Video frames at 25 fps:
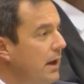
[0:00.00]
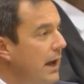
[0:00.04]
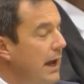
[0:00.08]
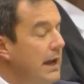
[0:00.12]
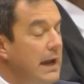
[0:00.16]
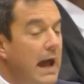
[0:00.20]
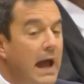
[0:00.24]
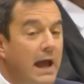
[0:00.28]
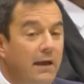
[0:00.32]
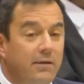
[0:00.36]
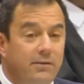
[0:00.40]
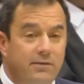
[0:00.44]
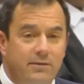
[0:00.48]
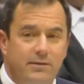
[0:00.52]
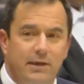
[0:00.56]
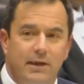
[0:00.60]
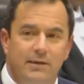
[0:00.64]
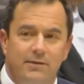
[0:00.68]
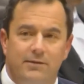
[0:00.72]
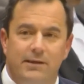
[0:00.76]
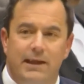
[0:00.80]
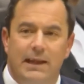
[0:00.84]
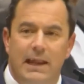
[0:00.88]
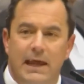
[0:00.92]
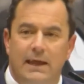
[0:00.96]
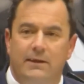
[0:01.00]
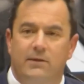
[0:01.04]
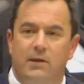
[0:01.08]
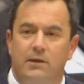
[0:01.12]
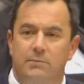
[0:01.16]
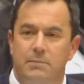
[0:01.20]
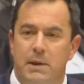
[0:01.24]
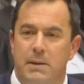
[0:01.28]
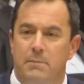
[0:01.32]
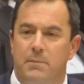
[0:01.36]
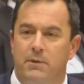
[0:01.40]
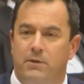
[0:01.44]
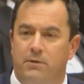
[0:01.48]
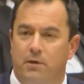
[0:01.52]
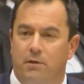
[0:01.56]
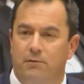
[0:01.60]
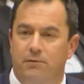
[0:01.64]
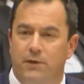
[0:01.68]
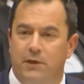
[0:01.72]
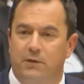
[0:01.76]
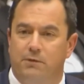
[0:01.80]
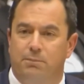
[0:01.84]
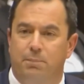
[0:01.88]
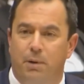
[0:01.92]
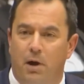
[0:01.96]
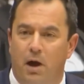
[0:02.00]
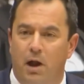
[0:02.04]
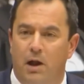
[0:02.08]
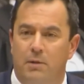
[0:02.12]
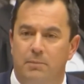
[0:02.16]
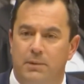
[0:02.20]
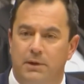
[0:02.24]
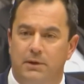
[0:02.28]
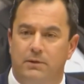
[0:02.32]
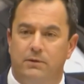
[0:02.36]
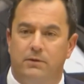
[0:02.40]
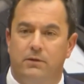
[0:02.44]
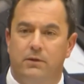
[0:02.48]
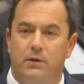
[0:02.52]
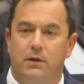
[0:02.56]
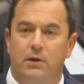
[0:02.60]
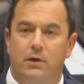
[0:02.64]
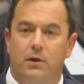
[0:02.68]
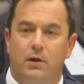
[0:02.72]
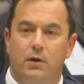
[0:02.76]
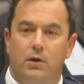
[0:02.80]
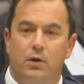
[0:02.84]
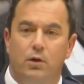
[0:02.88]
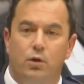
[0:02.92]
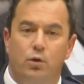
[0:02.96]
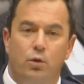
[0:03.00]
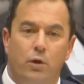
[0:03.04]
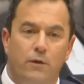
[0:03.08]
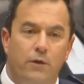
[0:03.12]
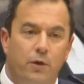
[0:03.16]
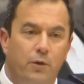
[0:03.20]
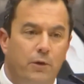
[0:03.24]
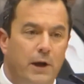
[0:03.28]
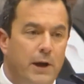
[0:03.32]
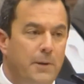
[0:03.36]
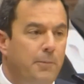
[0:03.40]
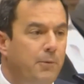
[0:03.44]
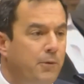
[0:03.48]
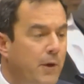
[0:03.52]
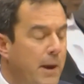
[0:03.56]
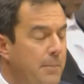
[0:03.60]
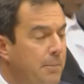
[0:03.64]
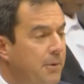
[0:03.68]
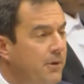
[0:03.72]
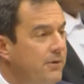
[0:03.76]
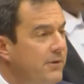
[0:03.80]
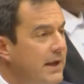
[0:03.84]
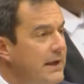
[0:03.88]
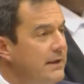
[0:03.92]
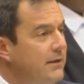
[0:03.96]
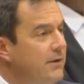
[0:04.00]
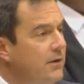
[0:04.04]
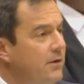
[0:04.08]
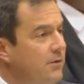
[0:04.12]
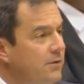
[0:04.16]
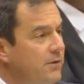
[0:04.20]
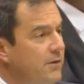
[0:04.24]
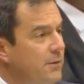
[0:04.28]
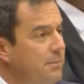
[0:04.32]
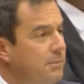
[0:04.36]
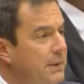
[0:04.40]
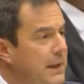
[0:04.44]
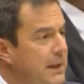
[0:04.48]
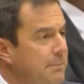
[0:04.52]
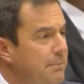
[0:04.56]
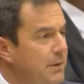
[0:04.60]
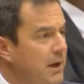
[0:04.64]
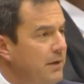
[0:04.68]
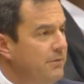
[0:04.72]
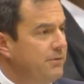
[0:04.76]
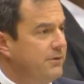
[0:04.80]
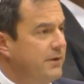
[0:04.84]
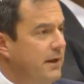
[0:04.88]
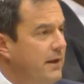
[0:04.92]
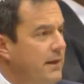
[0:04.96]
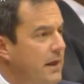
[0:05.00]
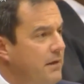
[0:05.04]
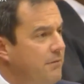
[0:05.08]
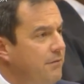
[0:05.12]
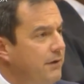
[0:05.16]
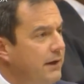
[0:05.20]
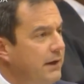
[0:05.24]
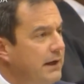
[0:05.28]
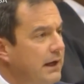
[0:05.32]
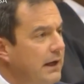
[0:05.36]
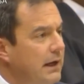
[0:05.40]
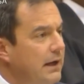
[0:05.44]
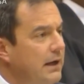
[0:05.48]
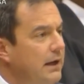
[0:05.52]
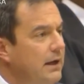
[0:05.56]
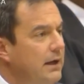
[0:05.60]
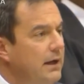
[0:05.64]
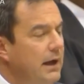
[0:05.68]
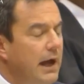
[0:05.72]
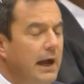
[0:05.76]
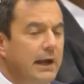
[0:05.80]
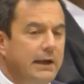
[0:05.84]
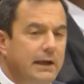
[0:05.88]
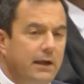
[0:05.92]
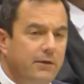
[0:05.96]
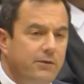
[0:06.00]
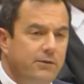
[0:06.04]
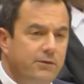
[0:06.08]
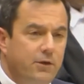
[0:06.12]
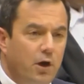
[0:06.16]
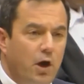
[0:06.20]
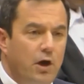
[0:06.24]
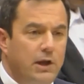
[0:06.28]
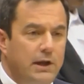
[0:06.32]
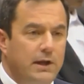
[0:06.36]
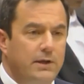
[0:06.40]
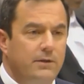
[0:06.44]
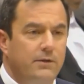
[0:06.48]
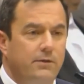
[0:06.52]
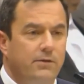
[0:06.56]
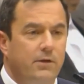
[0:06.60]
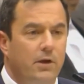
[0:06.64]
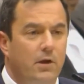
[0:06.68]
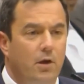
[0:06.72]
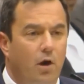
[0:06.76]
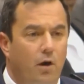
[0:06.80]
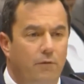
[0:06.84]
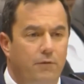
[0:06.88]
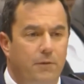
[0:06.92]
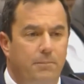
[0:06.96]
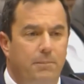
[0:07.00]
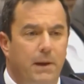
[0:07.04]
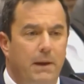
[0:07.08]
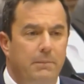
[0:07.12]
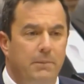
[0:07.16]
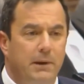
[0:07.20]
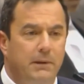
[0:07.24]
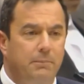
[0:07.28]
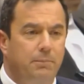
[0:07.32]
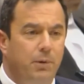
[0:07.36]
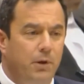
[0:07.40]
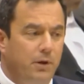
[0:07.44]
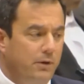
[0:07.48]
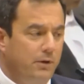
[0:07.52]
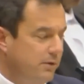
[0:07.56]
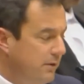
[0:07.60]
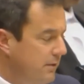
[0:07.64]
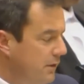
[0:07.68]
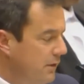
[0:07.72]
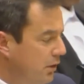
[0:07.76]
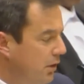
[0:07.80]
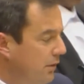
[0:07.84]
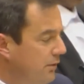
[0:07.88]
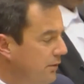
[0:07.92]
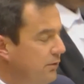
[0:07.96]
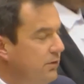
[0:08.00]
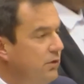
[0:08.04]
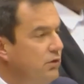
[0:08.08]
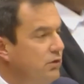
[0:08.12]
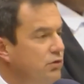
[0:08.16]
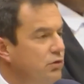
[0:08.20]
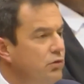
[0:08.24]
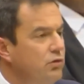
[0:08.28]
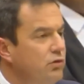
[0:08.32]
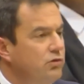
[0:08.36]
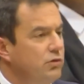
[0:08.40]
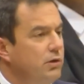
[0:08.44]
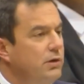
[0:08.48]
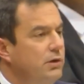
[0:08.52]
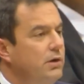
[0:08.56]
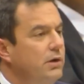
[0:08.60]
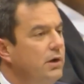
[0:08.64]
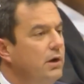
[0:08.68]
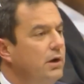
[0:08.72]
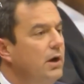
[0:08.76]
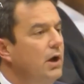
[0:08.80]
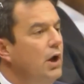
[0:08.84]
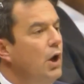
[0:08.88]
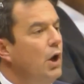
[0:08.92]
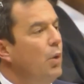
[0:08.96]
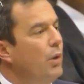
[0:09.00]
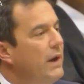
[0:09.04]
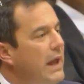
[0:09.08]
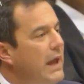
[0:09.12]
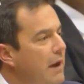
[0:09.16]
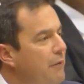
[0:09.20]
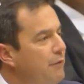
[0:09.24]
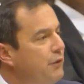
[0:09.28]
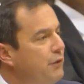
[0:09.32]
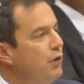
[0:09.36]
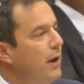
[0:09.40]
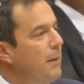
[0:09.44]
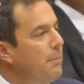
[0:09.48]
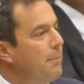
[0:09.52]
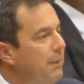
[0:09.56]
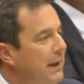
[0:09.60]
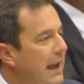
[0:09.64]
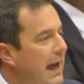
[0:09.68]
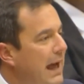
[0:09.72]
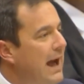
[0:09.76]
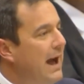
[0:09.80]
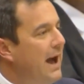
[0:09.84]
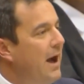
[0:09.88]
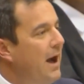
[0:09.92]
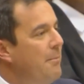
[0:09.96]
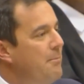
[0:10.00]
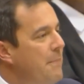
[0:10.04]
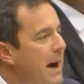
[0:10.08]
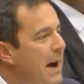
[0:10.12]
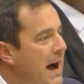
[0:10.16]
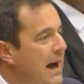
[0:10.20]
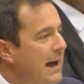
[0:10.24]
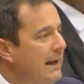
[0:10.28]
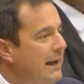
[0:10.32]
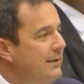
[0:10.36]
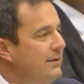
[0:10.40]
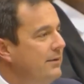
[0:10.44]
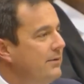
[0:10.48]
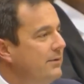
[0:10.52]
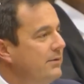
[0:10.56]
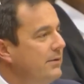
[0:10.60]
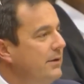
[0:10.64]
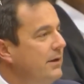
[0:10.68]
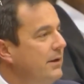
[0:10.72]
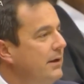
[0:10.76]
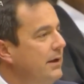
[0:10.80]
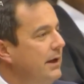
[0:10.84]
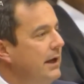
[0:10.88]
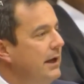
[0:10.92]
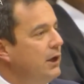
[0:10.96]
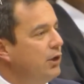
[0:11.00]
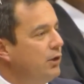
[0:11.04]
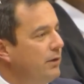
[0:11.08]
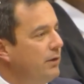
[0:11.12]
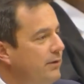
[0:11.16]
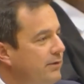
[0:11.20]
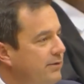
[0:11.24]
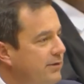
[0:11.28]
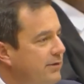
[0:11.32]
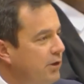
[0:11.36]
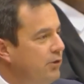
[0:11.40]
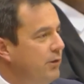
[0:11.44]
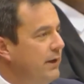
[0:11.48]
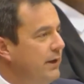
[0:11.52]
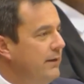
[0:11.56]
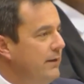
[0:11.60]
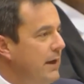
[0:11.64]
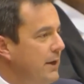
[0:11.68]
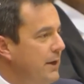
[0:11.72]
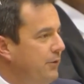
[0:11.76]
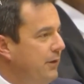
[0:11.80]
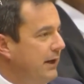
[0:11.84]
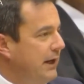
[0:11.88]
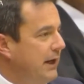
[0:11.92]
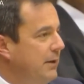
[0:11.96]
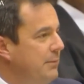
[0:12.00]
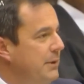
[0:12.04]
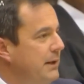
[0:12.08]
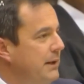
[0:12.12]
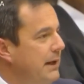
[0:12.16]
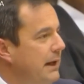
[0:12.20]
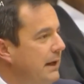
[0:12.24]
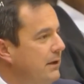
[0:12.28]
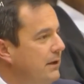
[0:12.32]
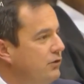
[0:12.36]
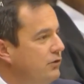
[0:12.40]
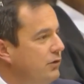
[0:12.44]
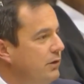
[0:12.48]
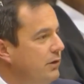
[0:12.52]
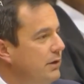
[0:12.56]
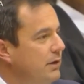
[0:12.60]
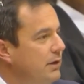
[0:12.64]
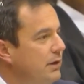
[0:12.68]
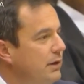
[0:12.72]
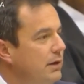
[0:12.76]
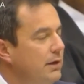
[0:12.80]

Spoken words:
and us as the elected members of this Parliament who are the representatives of the people of South Africa and custodians of the public purse and the Constitution would have to apply our minds in considering that recommendation.